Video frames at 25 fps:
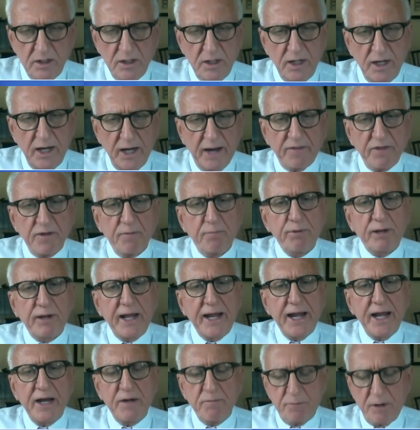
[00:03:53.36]
And the
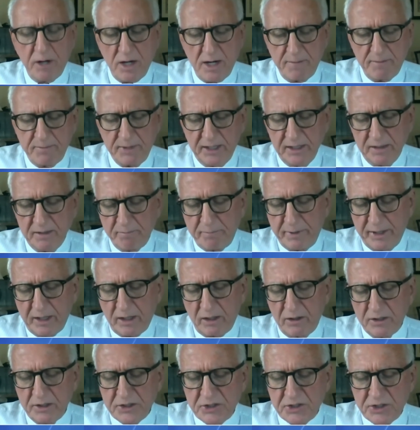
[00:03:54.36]
planned bombing in
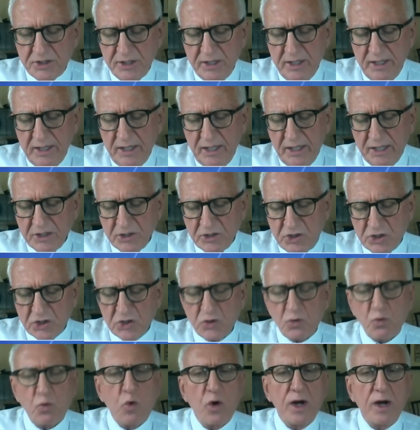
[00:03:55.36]
Paris is
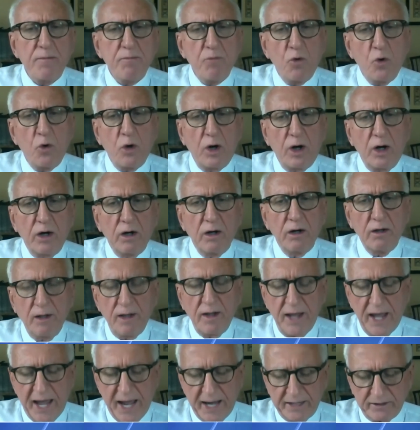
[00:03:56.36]
just one more
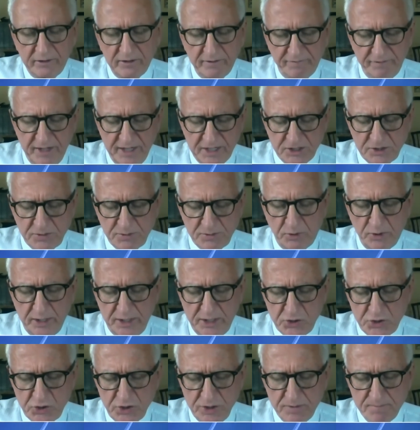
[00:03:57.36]
act of
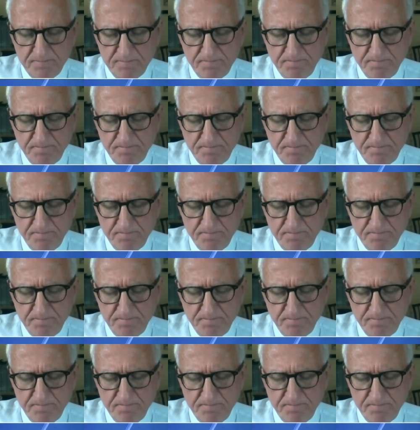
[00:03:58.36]
desperation.